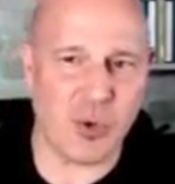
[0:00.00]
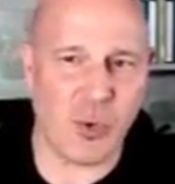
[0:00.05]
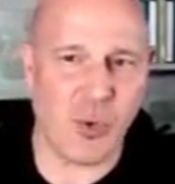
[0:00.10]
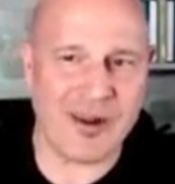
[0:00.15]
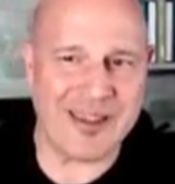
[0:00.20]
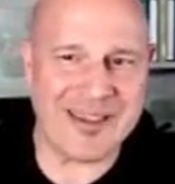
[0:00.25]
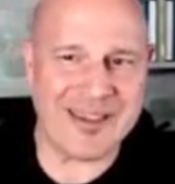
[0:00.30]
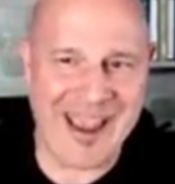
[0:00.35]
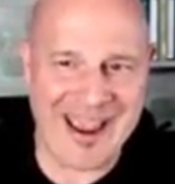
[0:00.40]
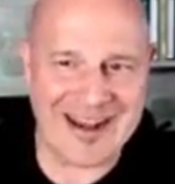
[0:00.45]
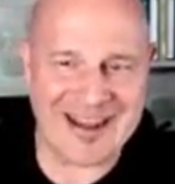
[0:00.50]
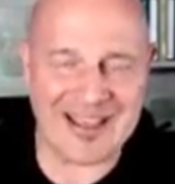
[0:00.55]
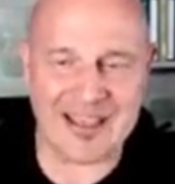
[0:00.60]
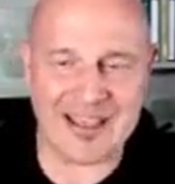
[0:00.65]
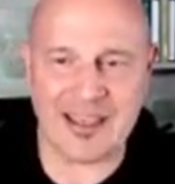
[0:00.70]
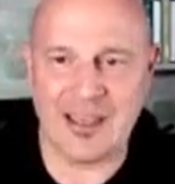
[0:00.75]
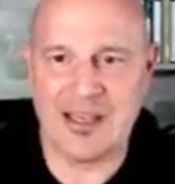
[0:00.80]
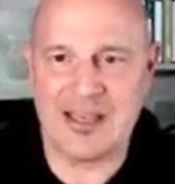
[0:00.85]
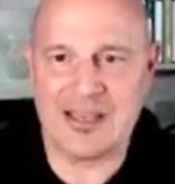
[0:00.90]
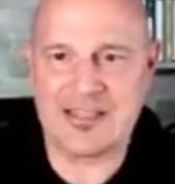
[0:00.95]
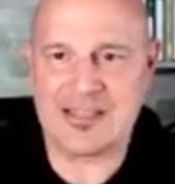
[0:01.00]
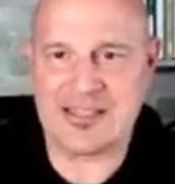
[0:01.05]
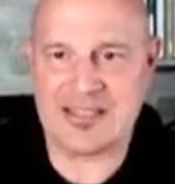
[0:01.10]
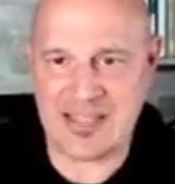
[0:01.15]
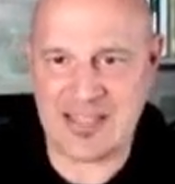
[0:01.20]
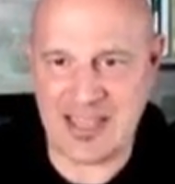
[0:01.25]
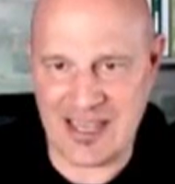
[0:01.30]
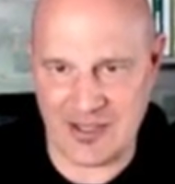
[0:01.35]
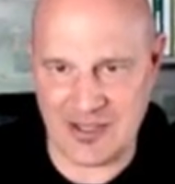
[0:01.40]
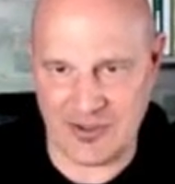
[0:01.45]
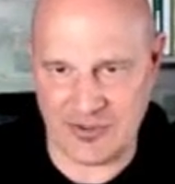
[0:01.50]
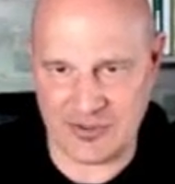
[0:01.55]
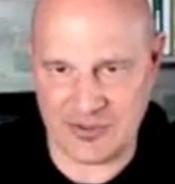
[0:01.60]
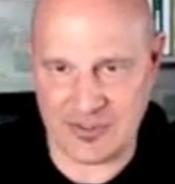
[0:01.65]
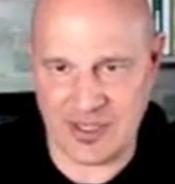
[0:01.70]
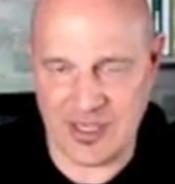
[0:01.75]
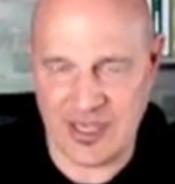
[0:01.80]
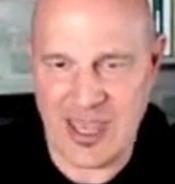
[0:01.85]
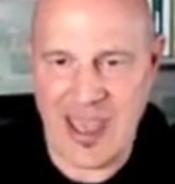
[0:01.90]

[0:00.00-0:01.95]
organic sales